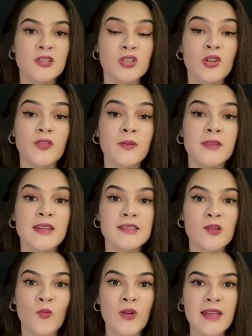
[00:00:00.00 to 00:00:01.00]
So from this,
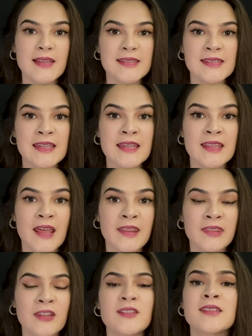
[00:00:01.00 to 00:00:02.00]
we can see
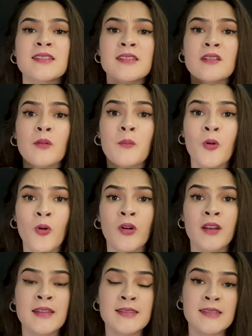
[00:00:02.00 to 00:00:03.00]
that this is an
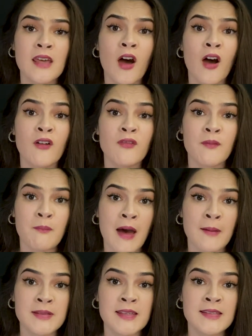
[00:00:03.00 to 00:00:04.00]
importance of
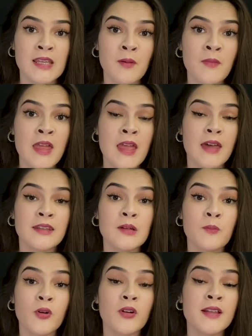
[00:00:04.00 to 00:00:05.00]
baptism, and the
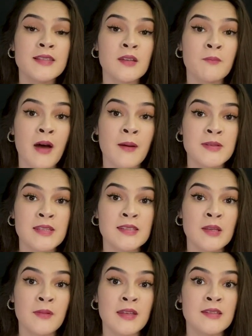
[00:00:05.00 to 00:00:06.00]
importance of
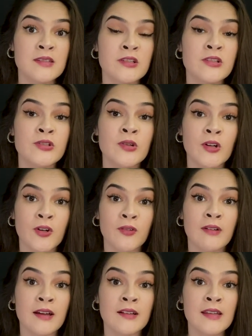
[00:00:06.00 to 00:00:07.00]
baptism is to do it
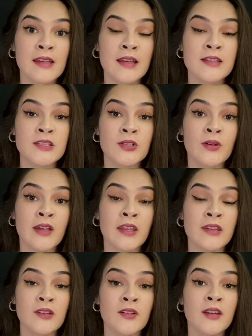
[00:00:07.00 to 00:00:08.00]
correctly and do it
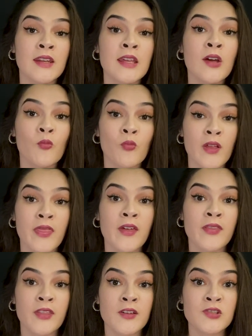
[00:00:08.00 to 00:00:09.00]
in unity with
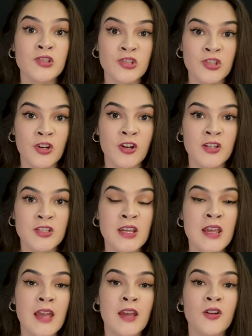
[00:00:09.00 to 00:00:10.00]
the church.
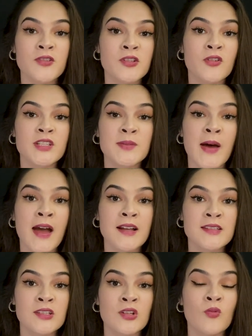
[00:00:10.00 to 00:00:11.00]
It also goes
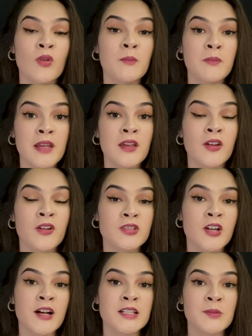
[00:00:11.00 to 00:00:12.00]
back to when Peter
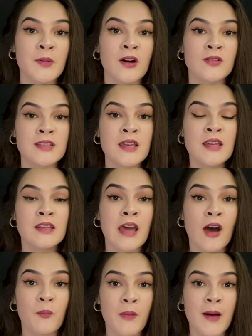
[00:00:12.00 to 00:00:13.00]
talks about
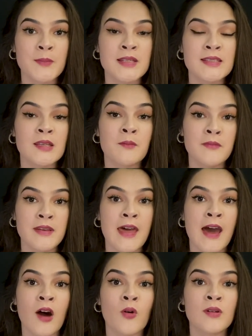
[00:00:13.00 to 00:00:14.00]
how baptism
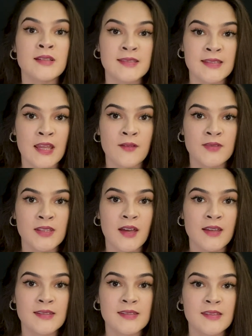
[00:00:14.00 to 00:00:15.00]
now saves
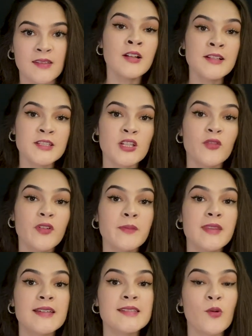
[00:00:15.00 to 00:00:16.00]
us. So, from
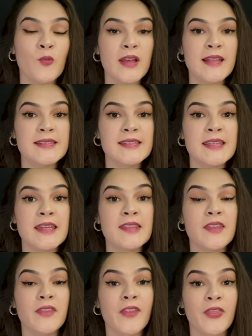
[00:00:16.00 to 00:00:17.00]
this, we can see
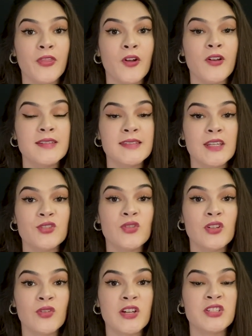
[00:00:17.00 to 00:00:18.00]
that the third
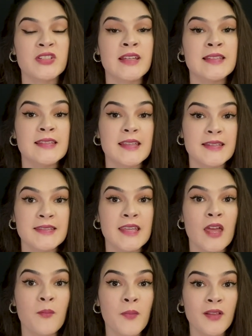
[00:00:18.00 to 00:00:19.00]
century Christians
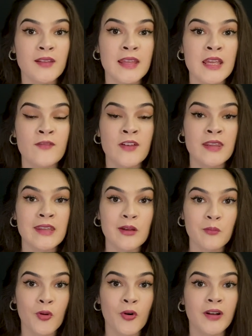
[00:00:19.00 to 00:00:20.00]
did believe in the
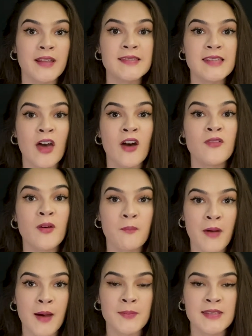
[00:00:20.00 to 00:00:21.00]
importance of
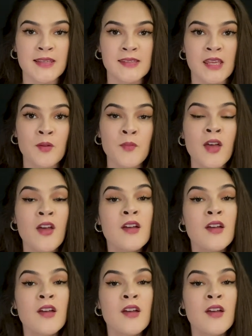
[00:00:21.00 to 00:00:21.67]
baptism.